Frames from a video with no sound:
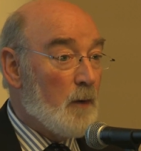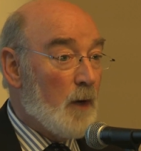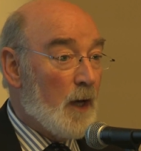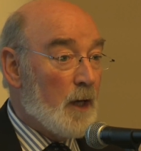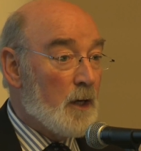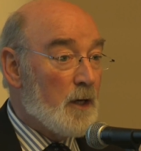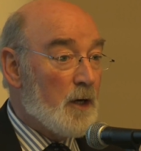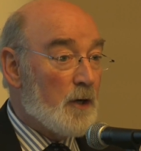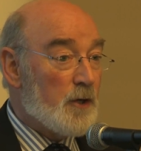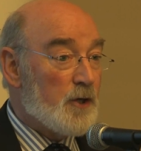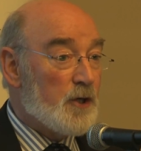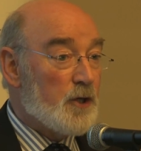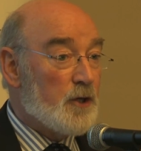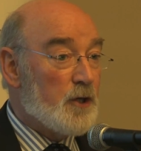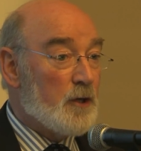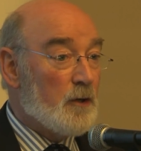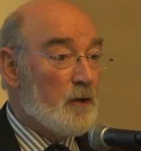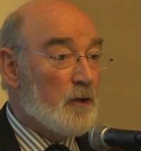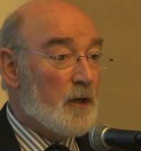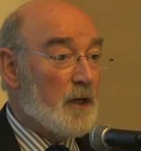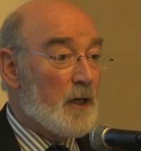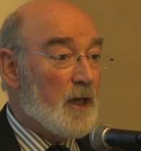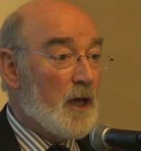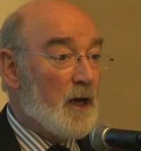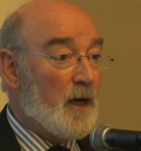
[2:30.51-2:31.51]
encourage you to
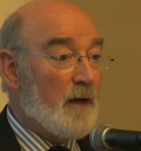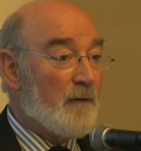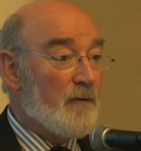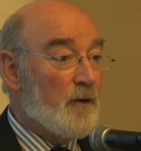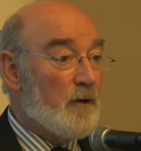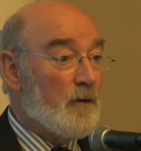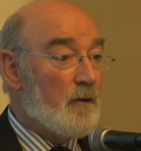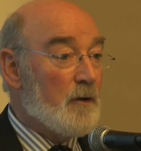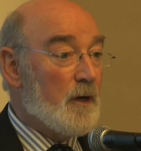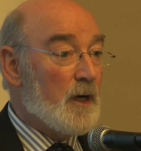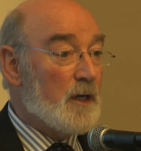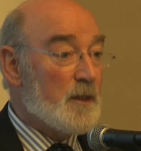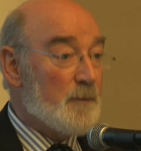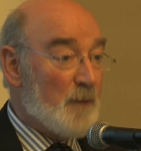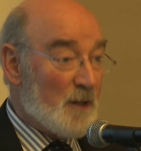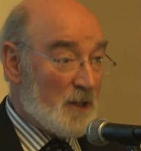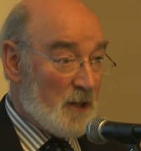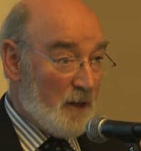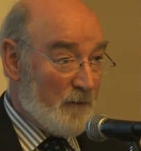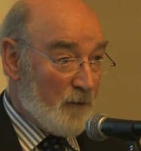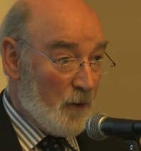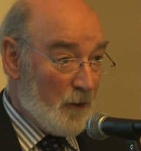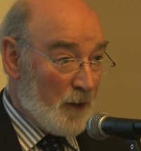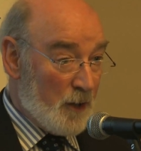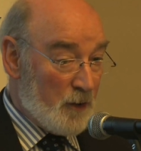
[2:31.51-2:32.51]
look at that,
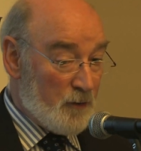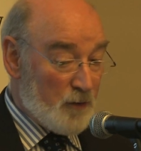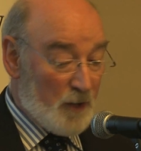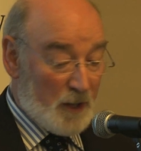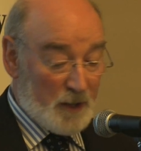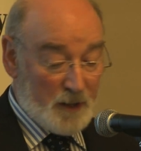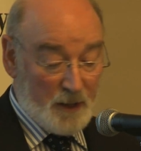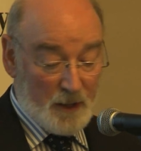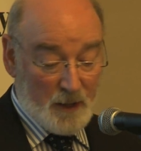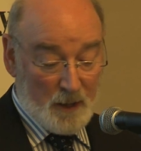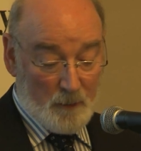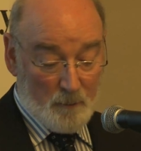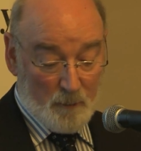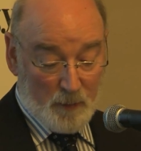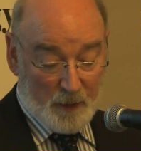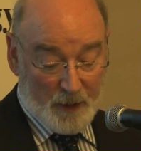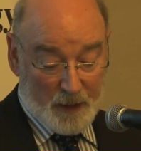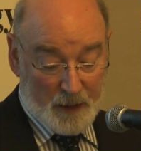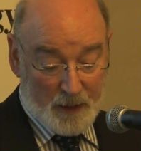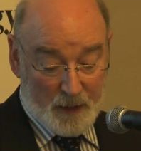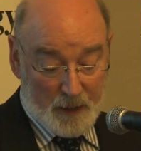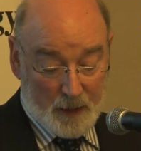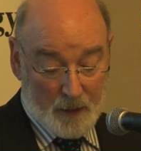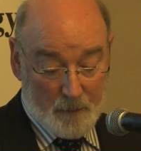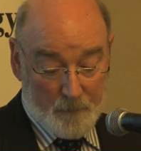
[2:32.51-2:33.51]
especially if you're interested in
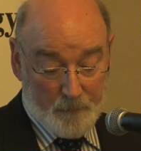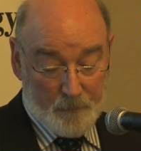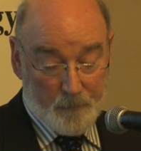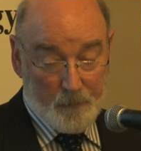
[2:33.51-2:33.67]
plating.